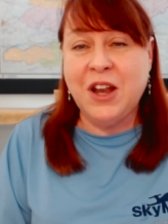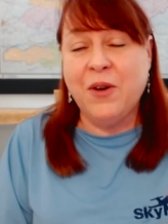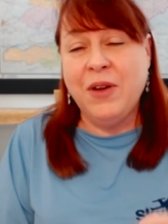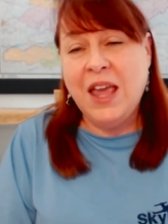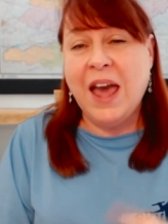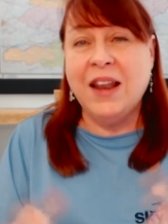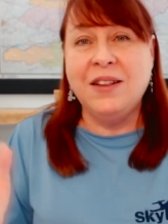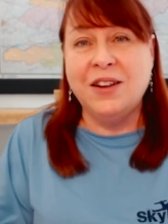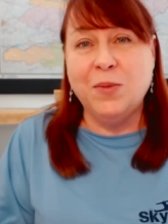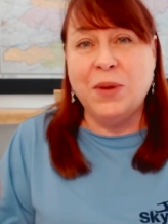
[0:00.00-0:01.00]
you know, he had
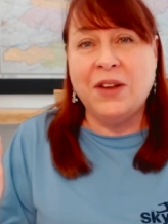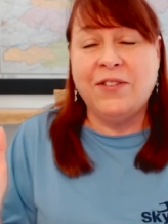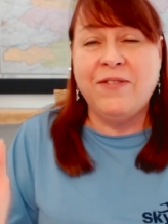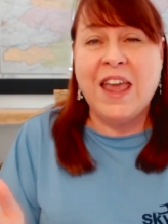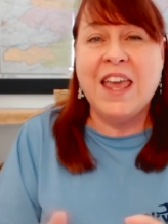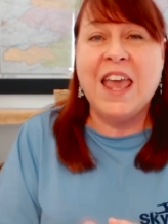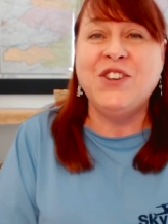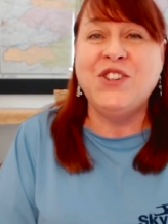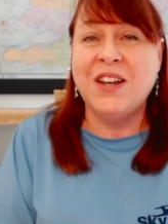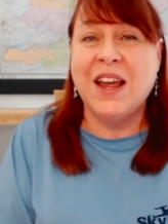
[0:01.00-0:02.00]
a little bit of a
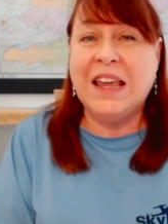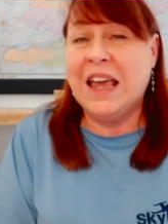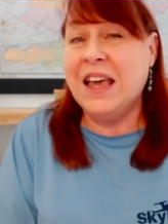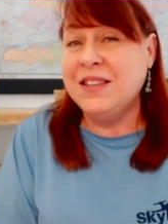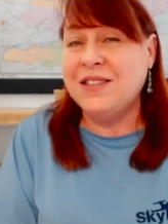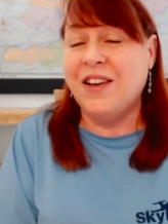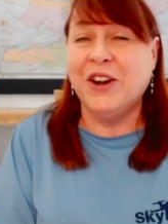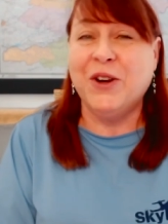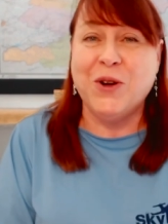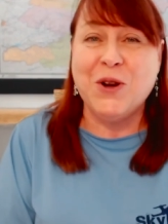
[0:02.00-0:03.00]
vacation, I guess,
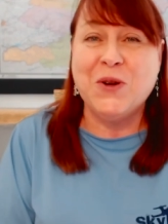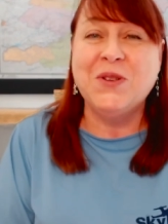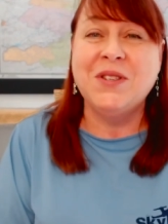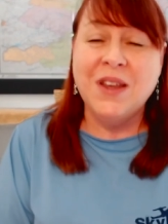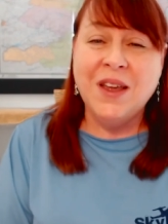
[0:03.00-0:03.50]
on a cruise.